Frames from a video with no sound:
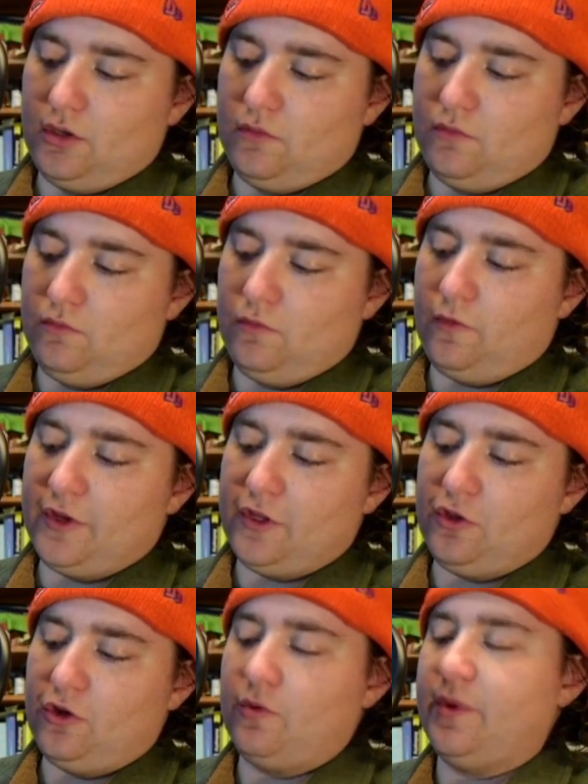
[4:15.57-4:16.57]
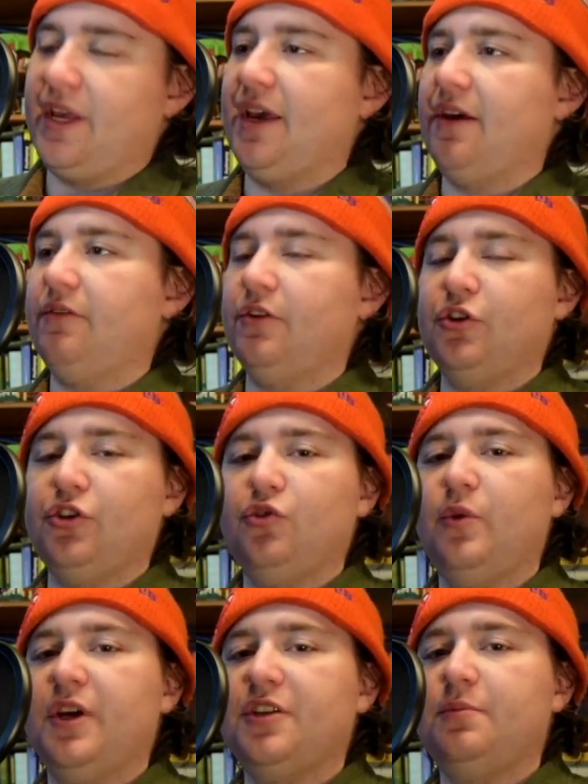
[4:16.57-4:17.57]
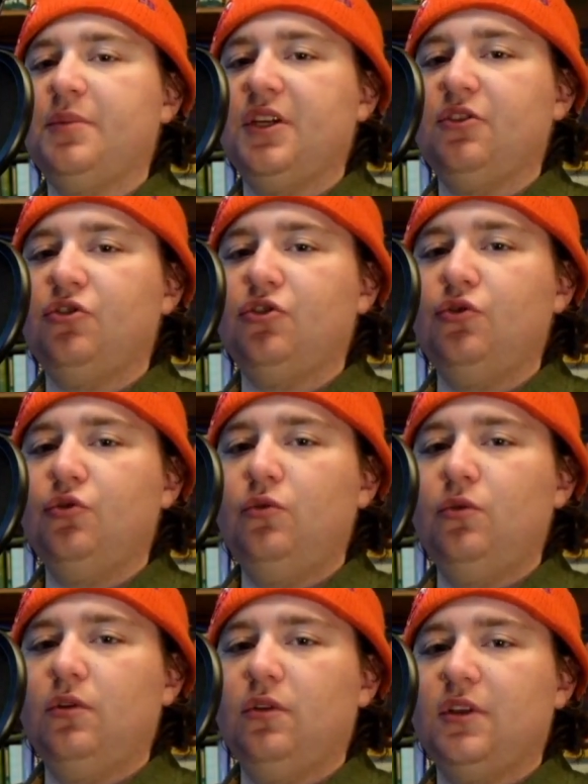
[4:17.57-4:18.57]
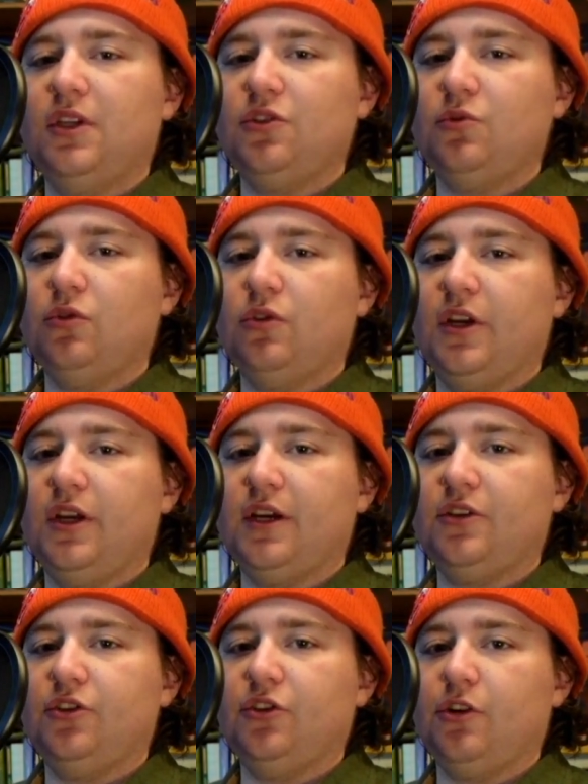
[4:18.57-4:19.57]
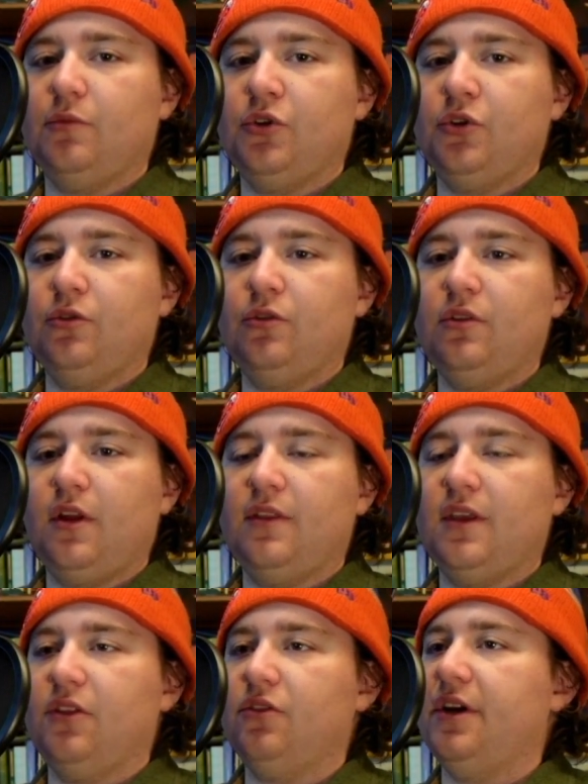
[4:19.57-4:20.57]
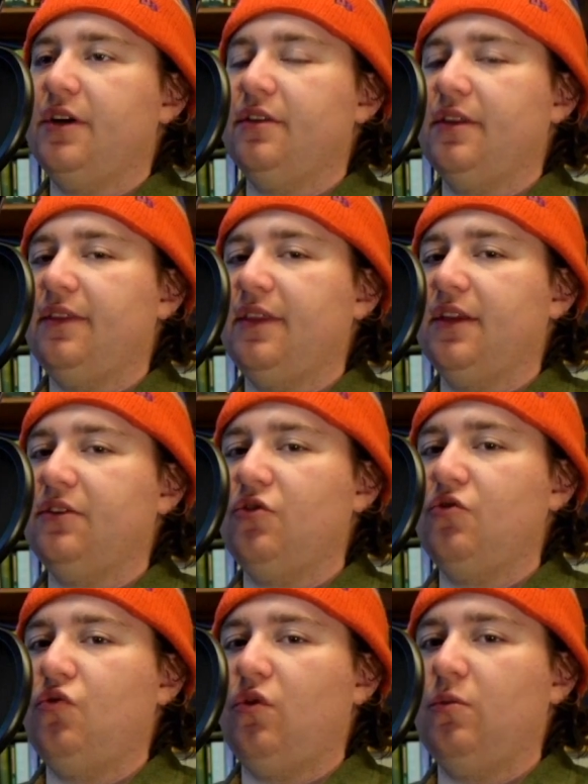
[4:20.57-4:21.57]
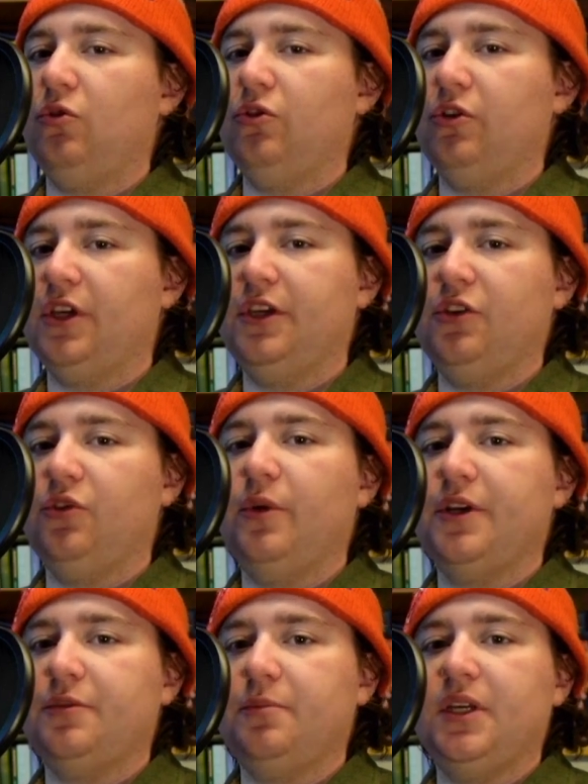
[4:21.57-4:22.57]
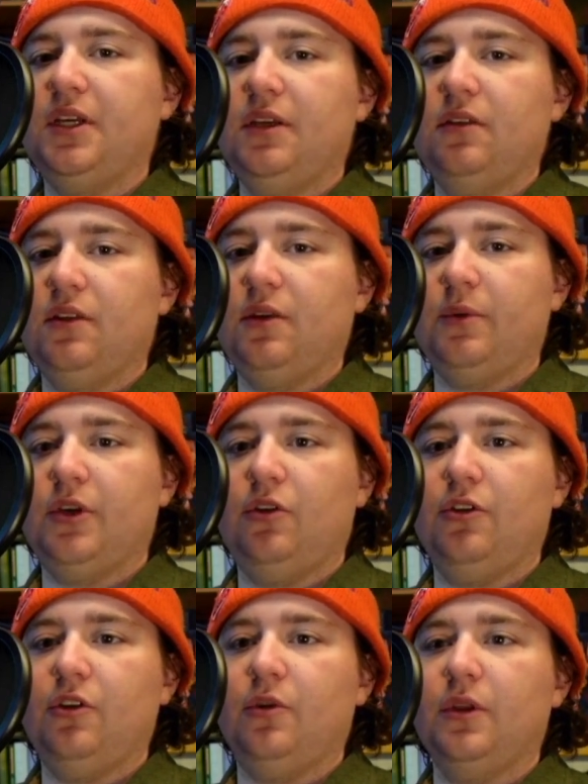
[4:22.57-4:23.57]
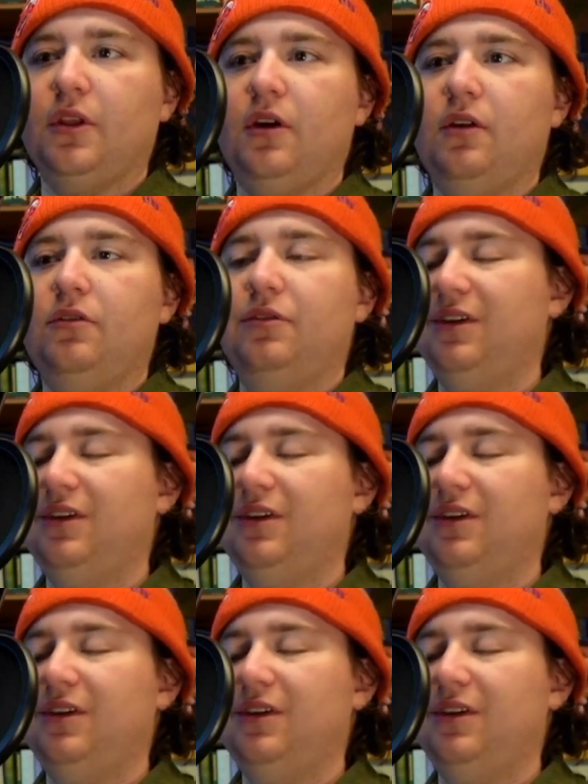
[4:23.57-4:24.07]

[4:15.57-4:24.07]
Moving along, we have your USB 2 that you will connect to your computer. On the other end of that, that's a normal looking USB that we all know and love.